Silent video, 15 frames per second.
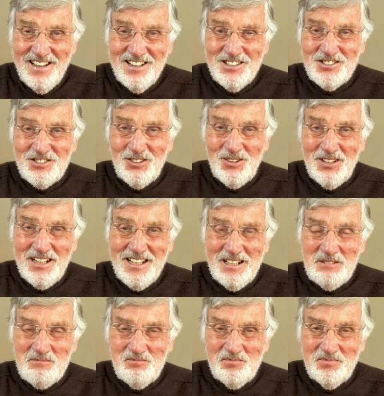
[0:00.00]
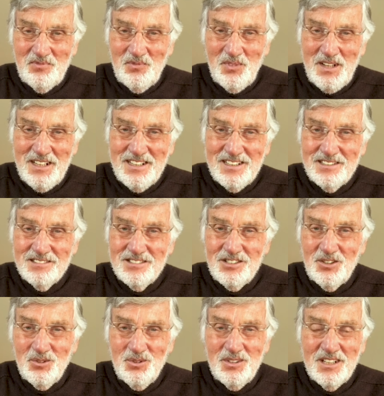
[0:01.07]
surely we can
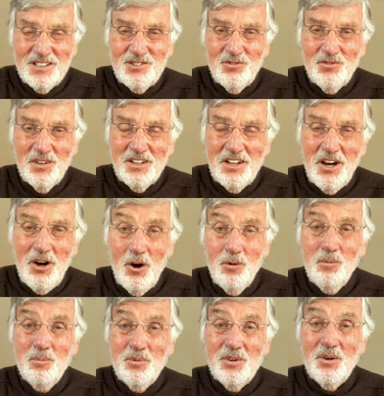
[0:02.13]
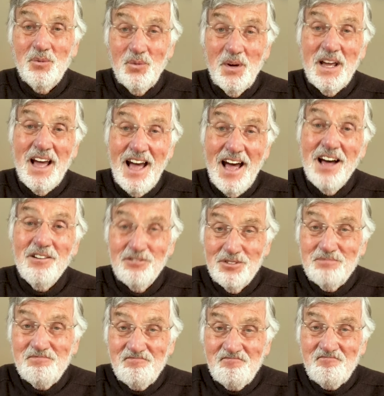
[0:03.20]
do this for the hope that we have
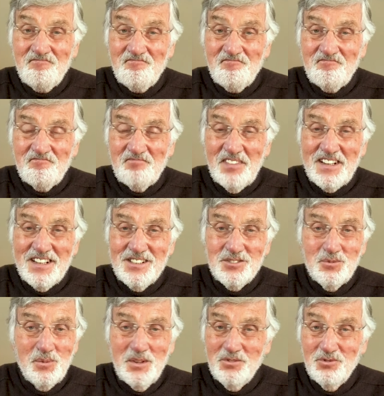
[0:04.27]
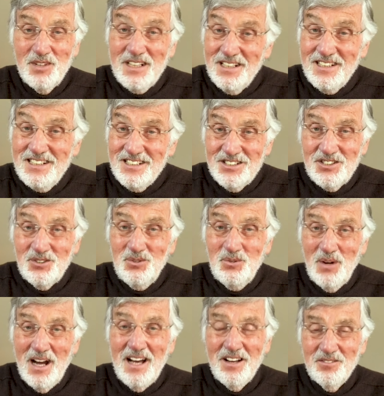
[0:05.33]
because we really do
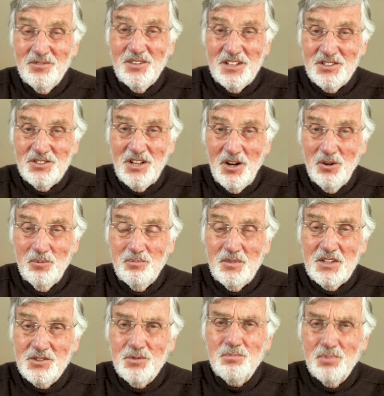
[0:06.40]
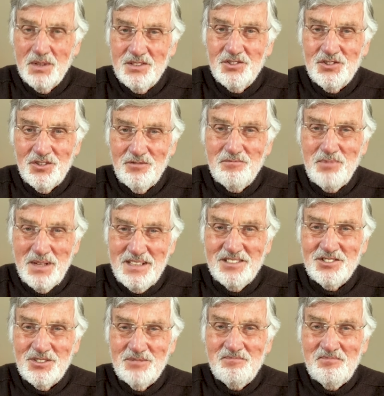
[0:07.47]
have this hope, this Prince of
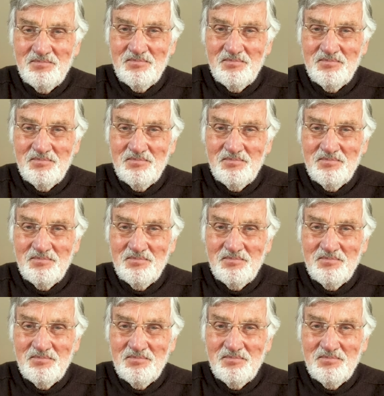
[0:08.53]
Peace,